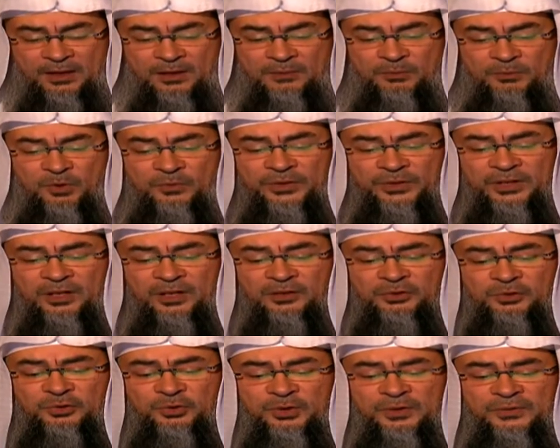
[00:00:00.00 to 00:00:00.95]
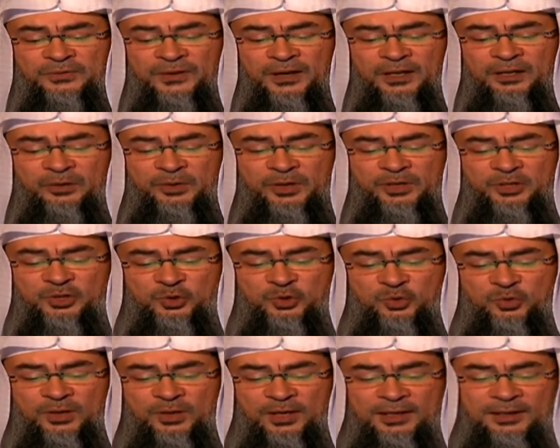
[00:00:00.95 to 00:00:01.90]
Moving on to the following
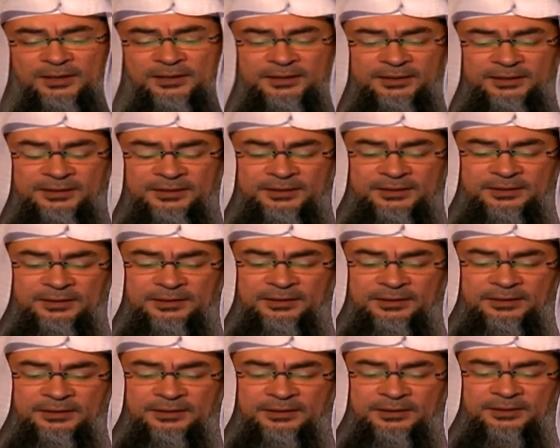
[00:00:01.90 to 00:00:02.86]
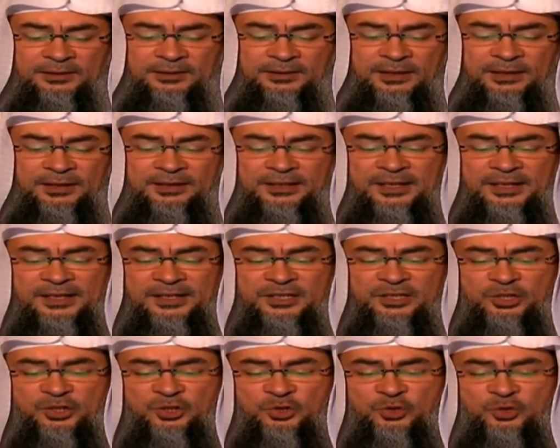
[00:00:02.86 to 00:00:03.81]
surah, and that
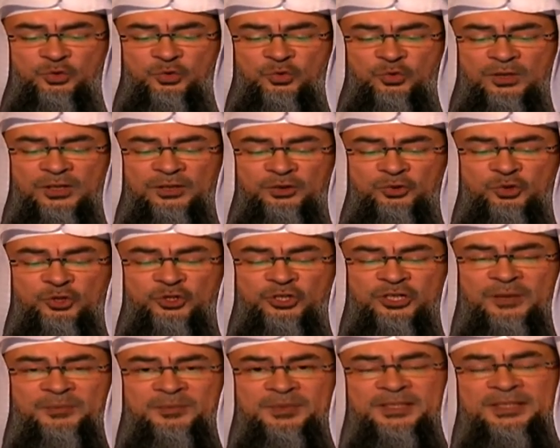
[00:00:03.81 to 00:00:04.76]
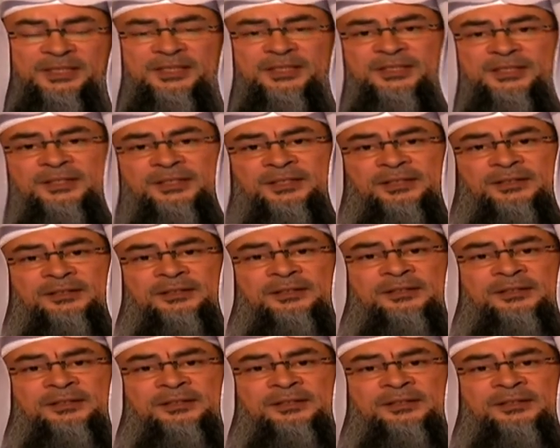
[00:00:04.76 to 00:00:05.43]
is Surah Ash-Shams,